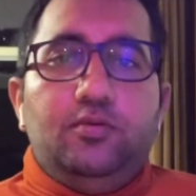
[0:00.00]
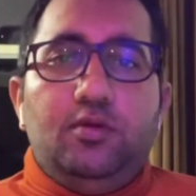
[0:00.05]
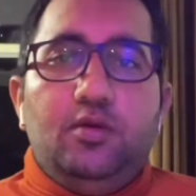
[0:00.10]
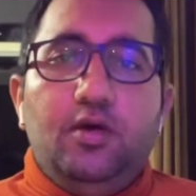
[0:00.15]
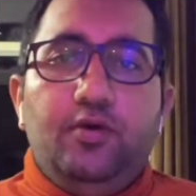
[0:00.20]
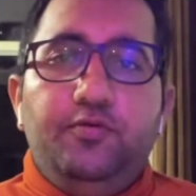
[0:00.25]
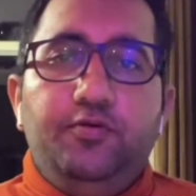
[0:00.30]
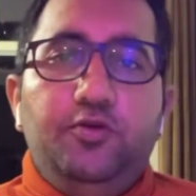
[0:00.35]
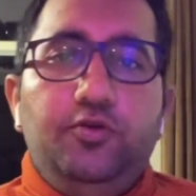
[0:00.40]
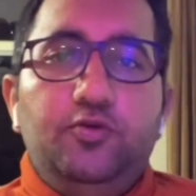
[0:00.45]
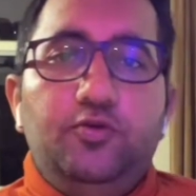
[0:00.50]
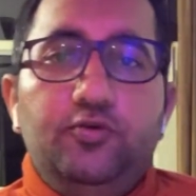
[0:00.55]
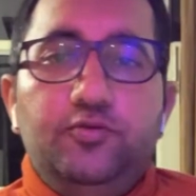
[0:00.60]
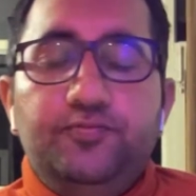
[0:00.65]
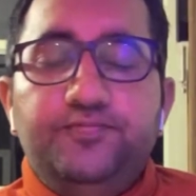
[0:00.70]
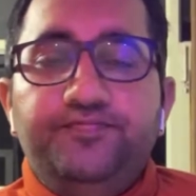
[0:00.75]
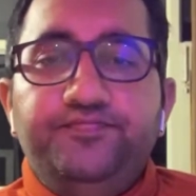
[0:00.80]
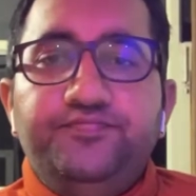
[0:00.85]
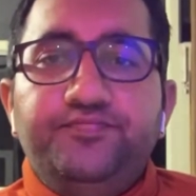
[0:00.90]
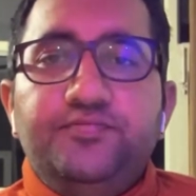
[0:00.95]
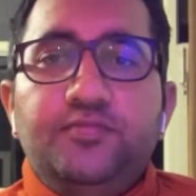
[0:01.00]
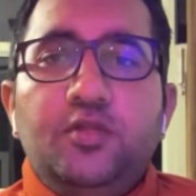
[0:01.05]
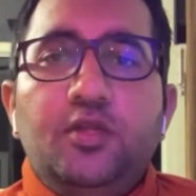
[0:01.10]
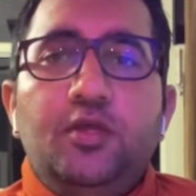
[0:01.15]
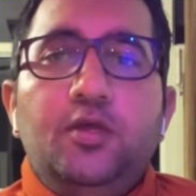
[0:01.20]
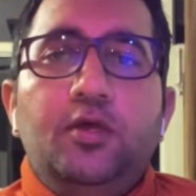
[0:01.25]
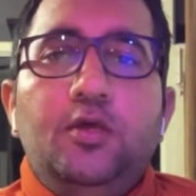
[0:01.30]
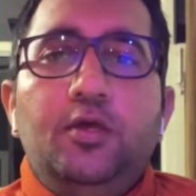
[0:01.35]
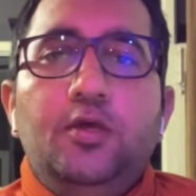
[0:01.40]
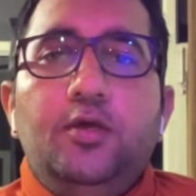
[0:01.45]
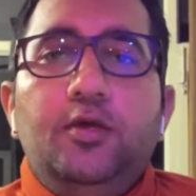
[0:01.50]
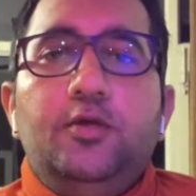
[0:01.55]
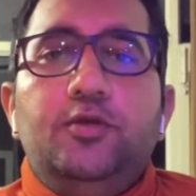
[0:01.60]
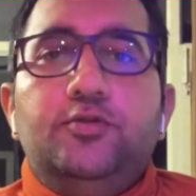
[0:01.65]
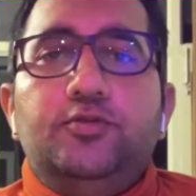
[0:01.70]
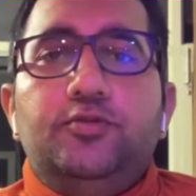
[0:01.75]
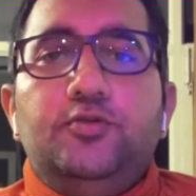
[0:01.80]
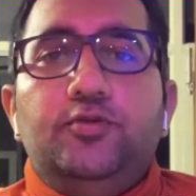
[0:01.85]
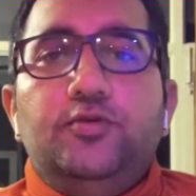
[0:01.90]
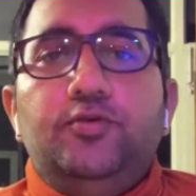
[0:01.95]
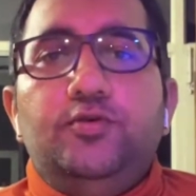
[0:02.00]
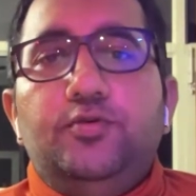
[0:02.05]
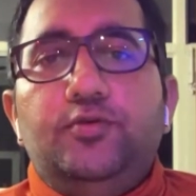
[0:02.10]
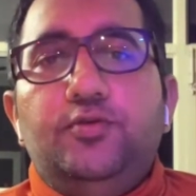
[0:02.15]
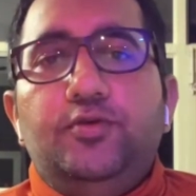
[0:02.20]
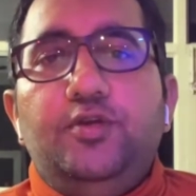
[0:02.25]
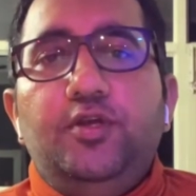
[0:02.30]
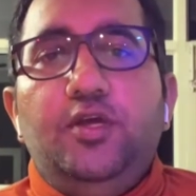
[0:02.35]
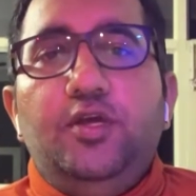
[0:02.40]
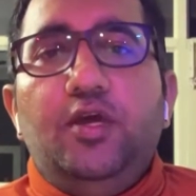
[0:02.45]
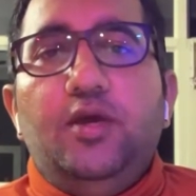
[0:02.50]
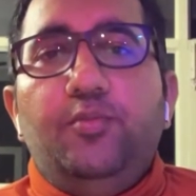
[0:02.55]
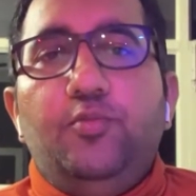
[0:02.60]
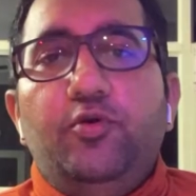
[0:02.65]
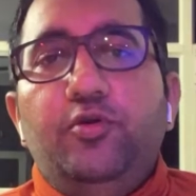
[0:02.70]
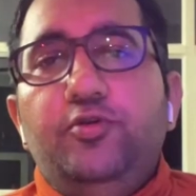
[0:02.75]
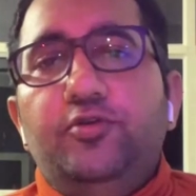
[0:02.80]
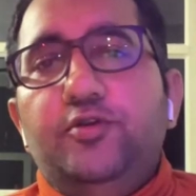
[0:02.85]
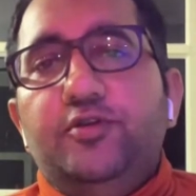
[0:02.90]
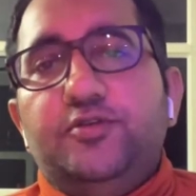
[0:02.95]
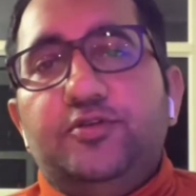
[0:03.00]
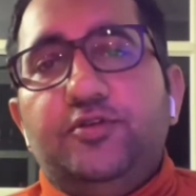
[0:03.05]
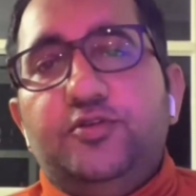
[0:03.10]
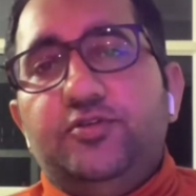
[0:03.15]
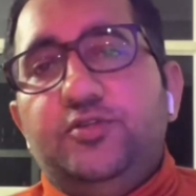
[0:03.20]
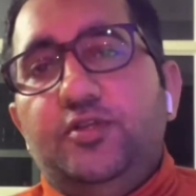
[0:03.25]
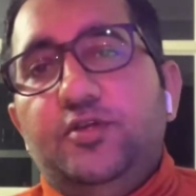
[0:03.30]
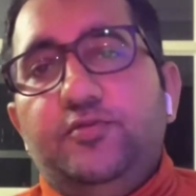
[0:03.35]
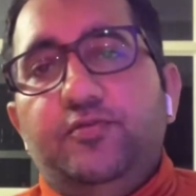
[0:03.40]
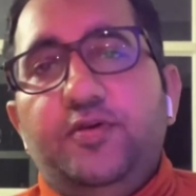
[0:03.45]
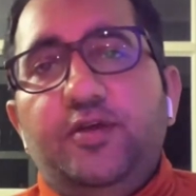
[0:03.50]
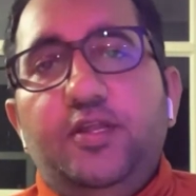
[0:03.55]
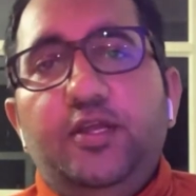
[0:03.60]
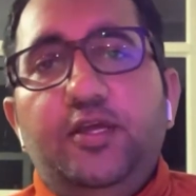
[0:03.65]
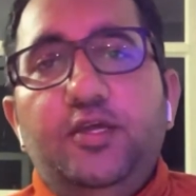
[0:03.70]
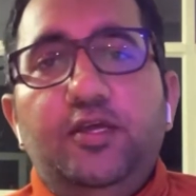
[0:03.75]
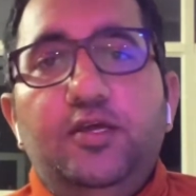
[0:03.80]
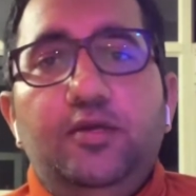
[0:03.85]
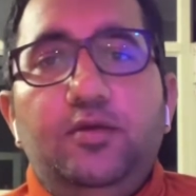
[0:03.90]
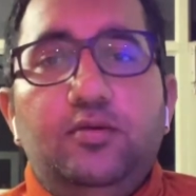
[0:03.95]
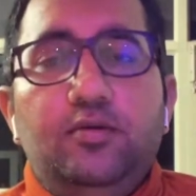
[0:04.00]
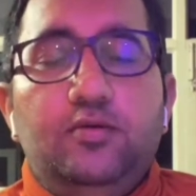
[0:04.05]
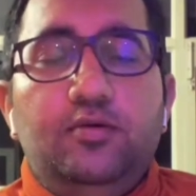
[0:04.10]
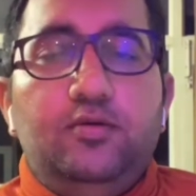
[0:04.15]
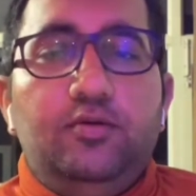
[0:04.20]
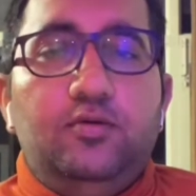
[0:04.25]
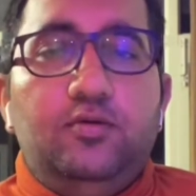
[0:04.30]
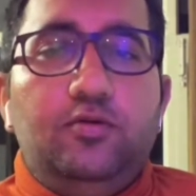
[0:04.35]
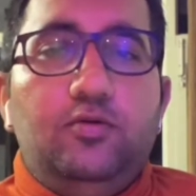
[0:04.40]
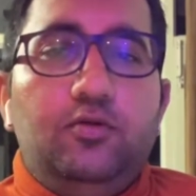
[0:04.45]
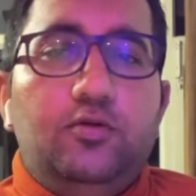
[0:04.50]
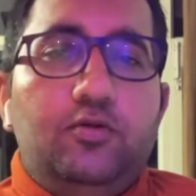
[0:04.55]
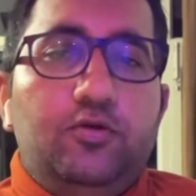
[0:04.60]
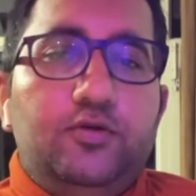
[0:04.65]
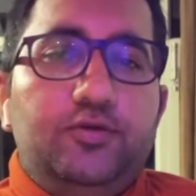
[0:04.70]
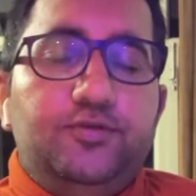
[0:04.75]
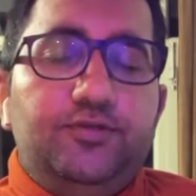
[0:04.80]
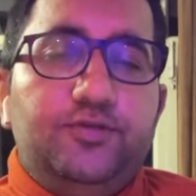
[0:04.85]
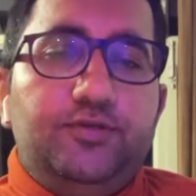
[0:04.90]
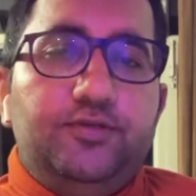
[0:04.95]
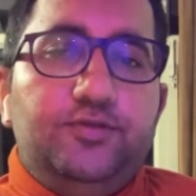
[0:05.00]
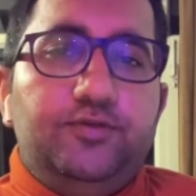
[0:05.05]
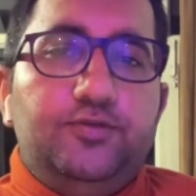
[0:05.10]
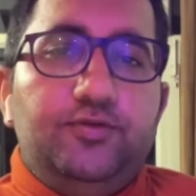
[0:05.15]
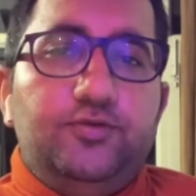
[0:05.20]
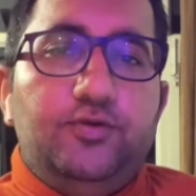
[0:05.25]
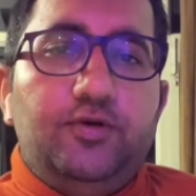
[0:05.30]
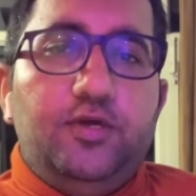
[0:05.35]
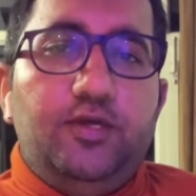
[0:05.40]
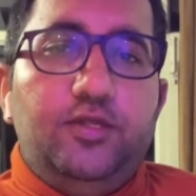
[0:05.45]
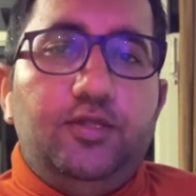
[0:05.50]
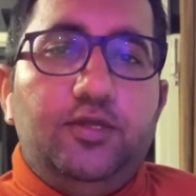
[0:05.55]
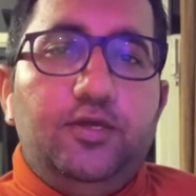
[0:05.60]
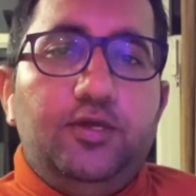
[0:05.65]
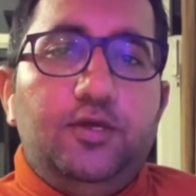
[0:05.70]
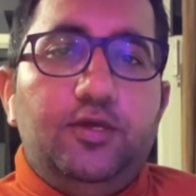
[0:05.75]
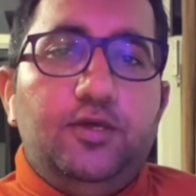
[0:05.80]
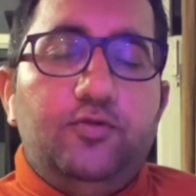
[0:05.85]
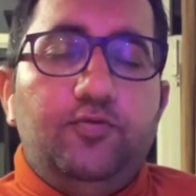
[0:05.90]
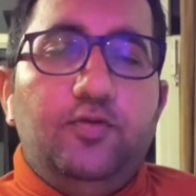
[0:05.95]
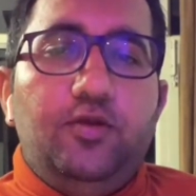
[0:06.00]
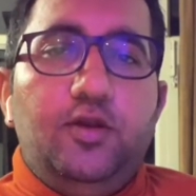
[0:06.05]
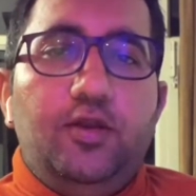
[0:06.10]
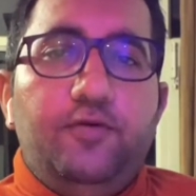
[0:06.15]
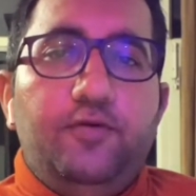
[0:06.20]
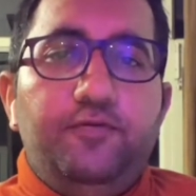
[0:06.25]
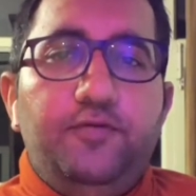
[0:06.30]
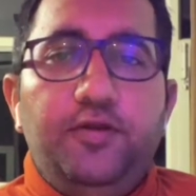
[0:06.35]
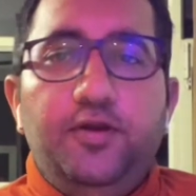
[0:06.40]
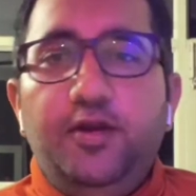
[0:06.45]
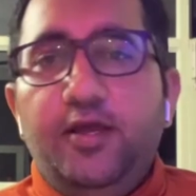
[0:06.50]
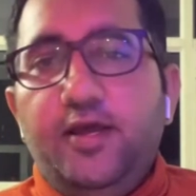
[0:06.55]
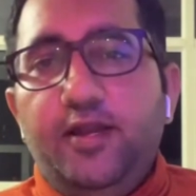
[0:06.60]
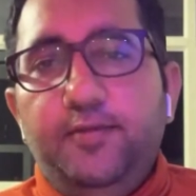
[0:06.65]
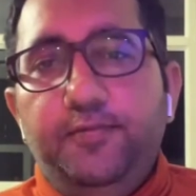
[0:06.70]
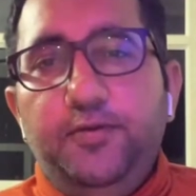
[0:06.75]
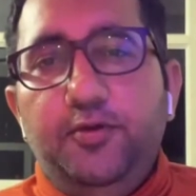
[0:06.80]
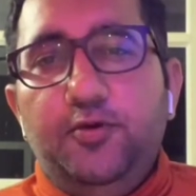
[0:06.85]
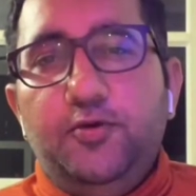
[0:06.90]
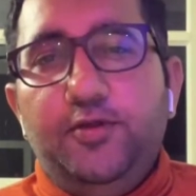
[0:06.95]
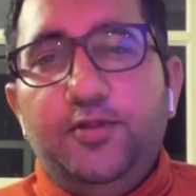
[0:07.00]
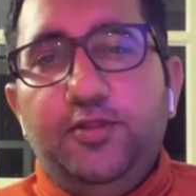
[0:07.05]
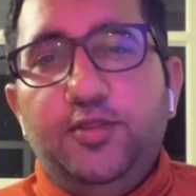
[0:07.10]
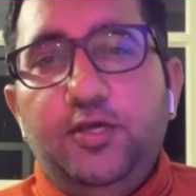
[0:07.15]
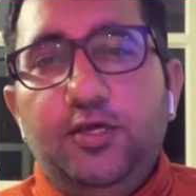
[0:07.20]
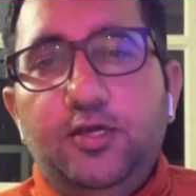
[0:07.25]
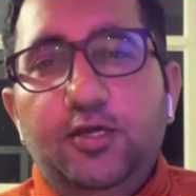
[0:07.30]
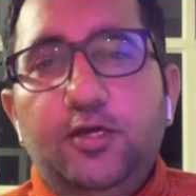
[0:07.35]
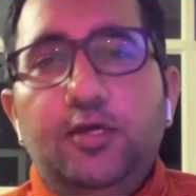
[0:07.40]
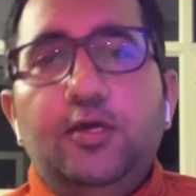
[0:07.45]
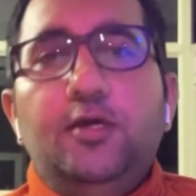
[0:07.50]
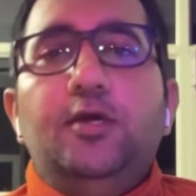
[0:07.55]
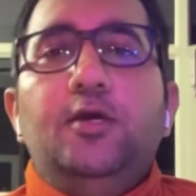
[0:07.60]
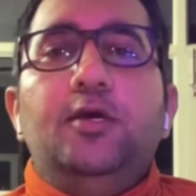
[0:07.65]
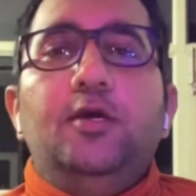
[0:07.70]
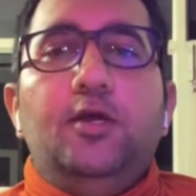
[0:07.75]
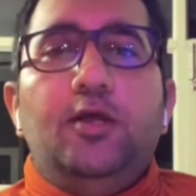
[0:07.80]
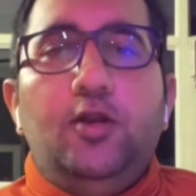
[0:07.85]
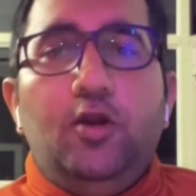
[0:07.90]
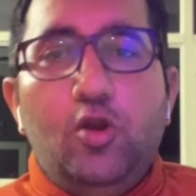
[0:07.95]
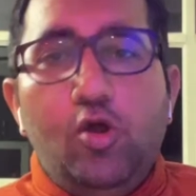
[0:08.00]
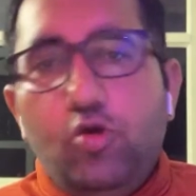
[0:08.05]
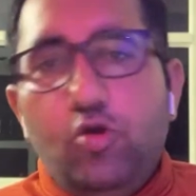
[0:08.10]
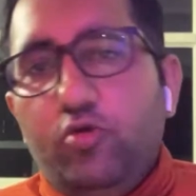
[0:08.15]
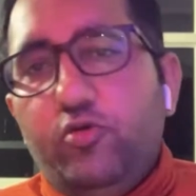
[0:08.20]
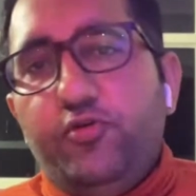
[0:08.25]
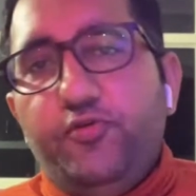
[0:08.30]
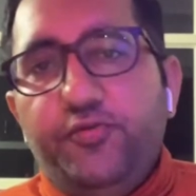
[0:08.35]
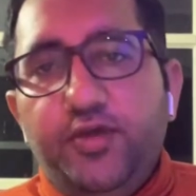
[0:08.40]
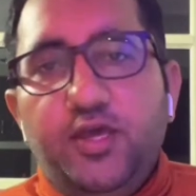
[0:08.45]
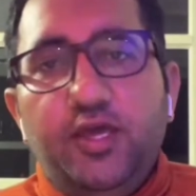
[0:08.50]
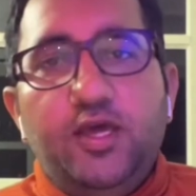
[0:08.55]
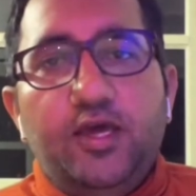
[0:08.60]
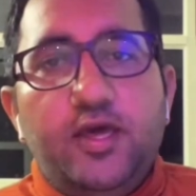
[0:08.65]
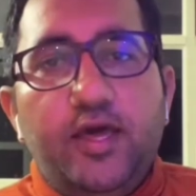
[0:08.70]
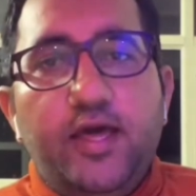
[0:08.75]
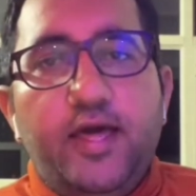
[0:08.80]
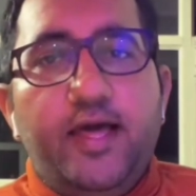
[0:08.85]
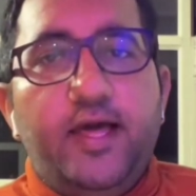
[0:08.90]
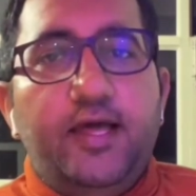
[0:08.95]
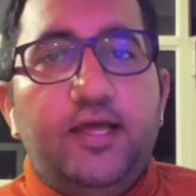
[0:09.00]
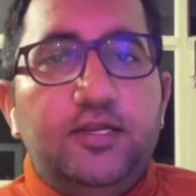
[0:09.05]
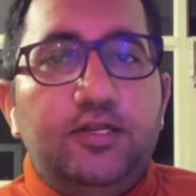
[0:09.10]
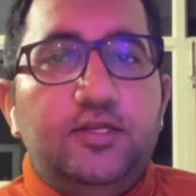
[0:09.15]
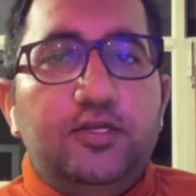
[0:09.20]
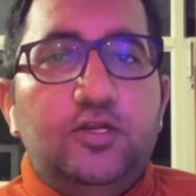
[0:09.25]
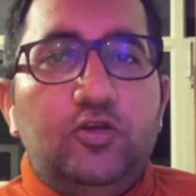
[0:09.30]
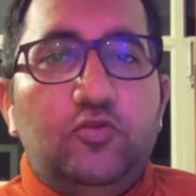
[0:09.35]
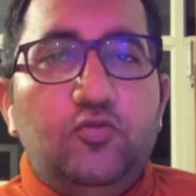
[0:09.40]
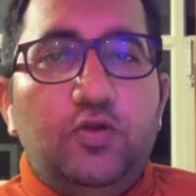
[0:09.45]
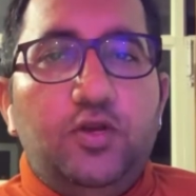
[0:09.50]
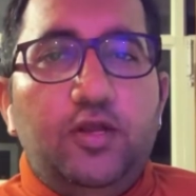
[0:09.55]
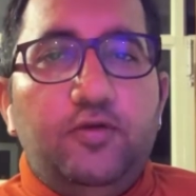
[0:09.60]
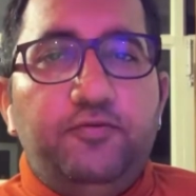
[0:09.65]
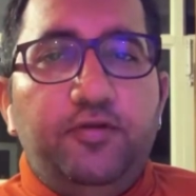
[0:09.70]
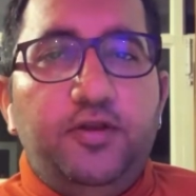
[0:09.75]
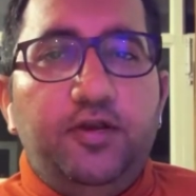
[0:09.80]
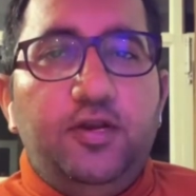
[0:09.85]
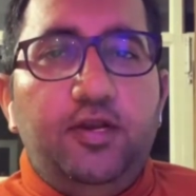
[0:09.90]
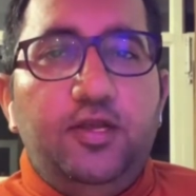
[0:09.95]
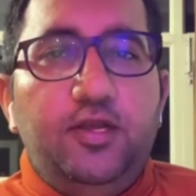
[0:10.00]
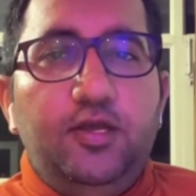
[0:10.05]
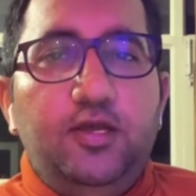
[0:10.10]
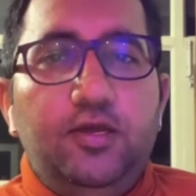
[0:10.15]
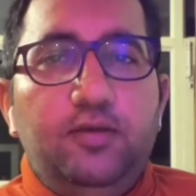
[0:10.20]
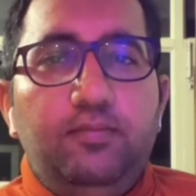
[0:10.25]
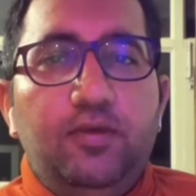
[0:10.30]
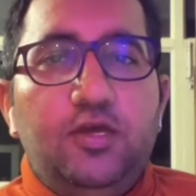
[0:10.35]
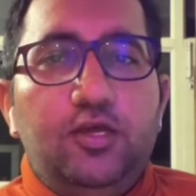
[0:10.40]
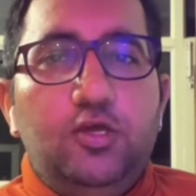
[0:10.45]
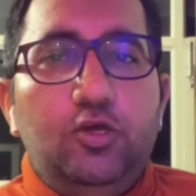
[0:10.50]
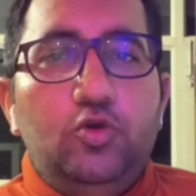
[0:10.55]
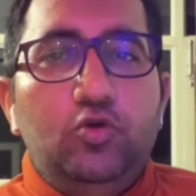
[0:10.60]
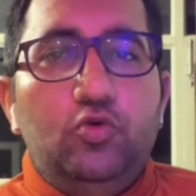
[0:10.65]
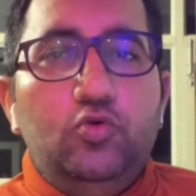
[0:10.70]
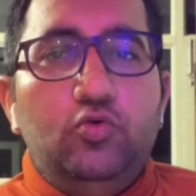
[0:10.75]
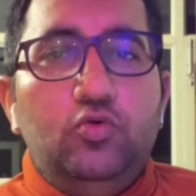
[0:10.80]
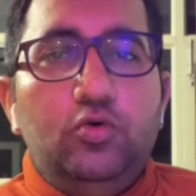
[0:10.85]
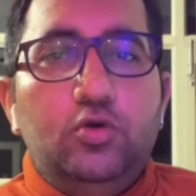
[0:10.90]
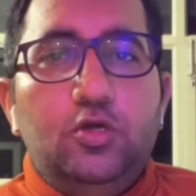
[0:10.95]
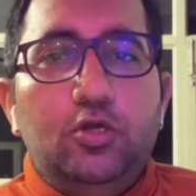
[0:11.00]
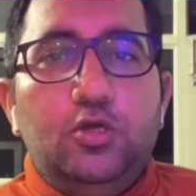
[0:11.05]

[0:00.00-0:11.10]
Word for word: how are you so today i'm going to discuss the very uh, good question so i think it will definitely help you in the longer way and it will definitely make you